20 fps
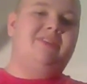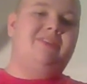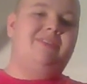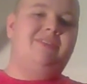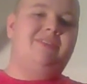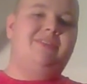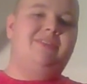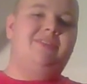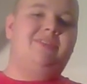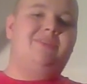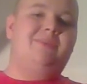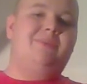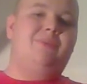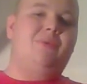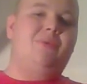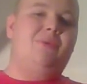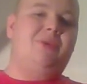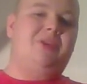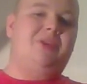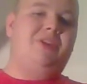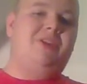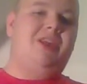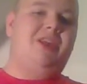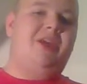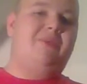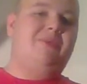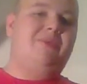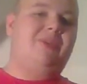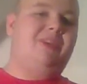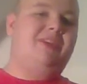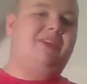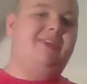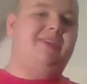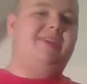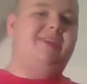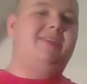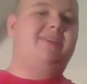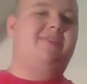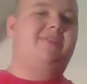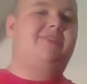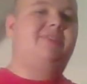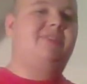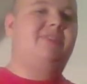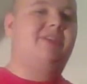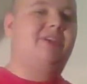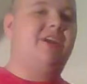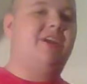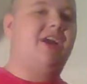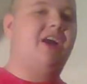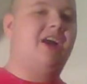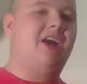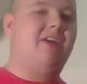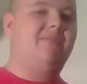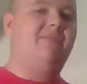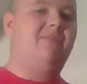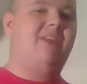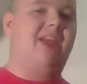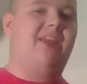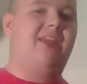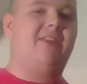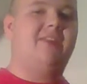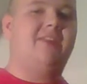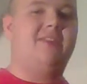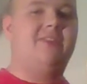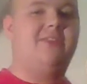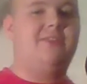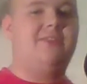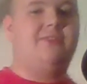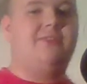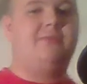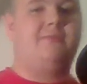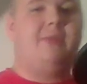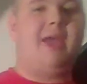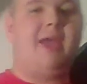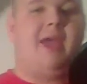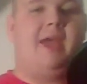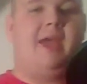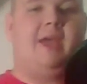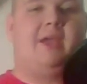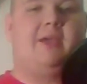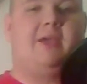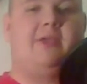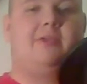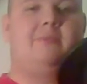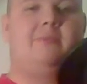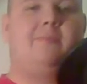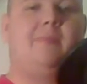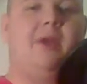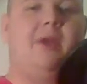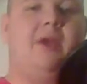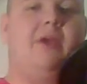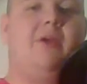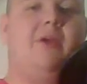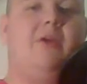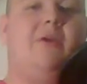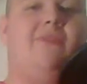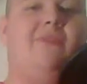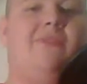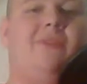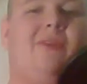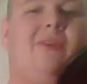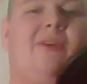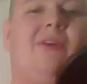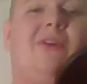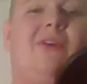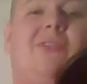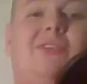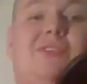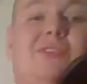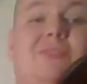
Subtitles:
disappointed that we didn't get to see Cobb Vanth back. But overall, this